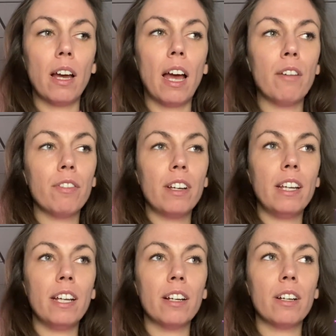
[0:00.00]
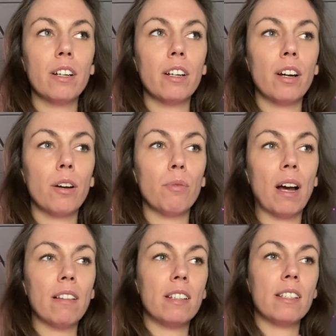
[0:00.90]
every year
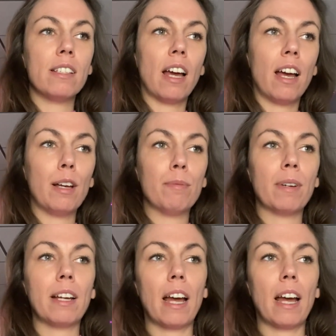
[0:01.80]
around this time